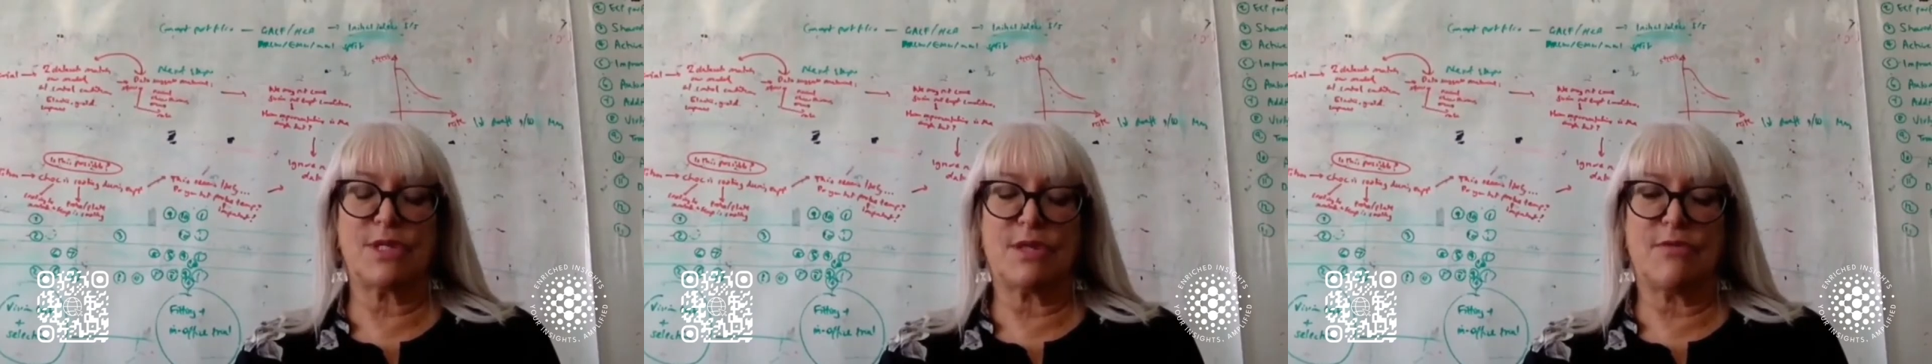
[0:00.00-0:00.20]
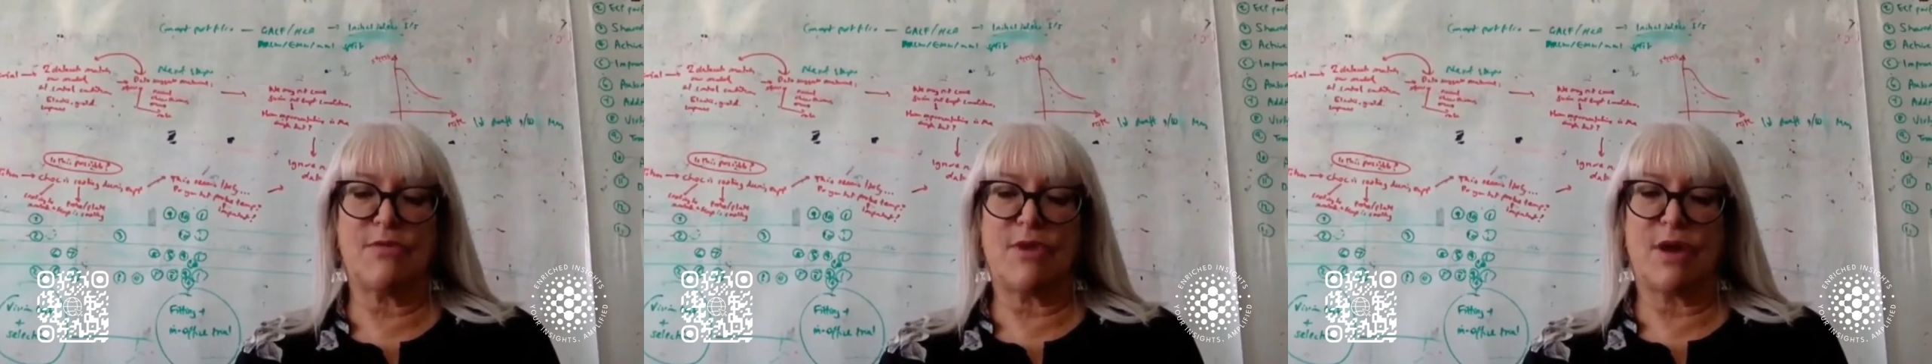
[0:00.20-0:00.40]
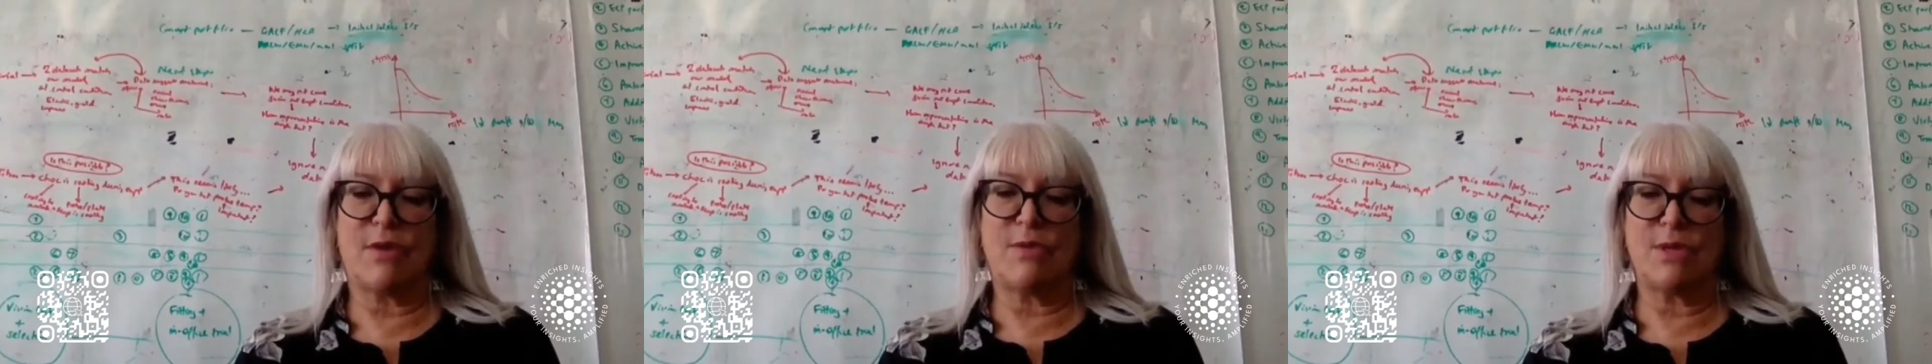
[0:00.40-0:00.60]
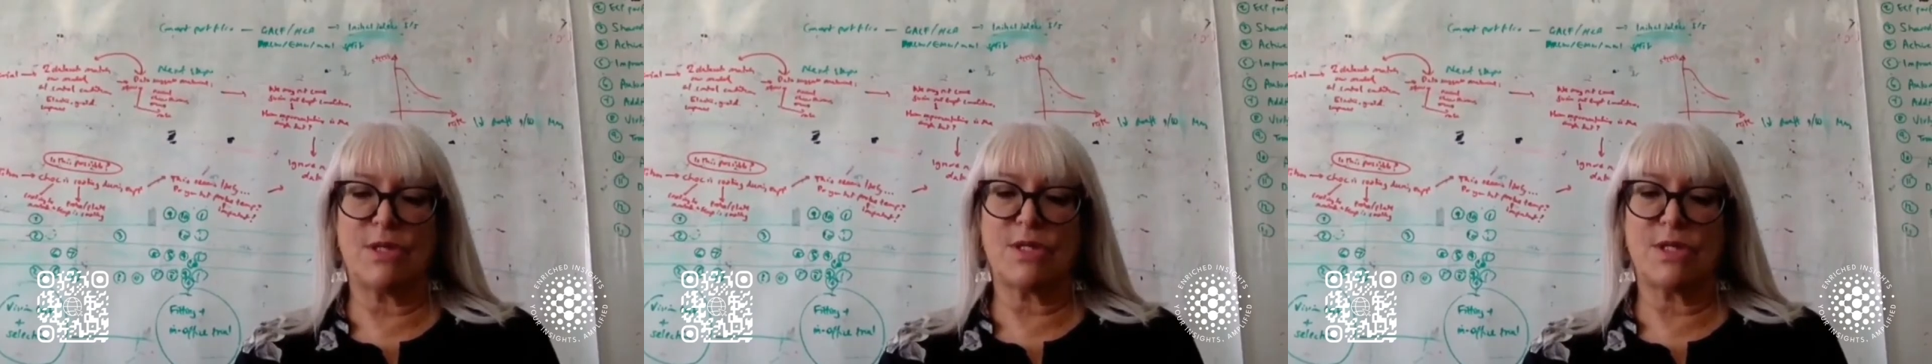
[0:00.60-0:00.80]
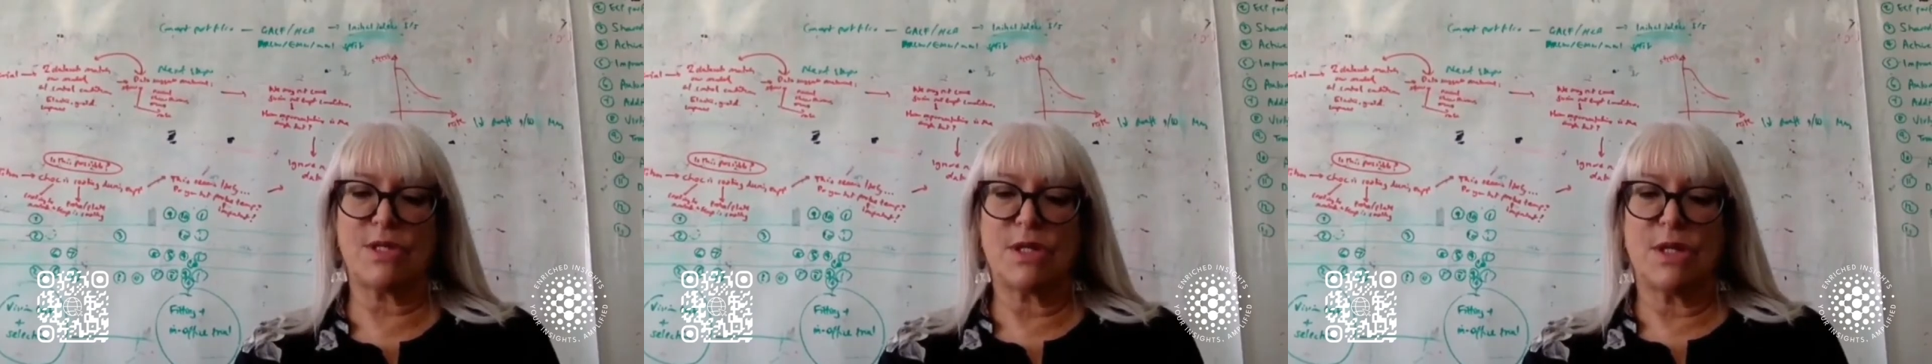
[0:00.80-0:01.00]
the
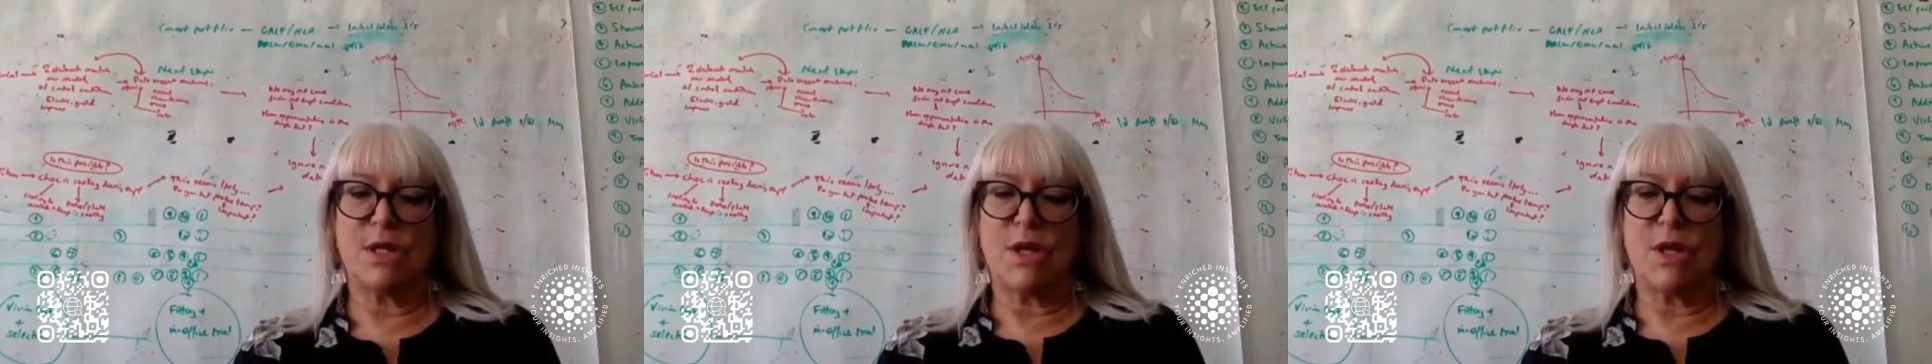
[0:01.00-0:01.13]
environment,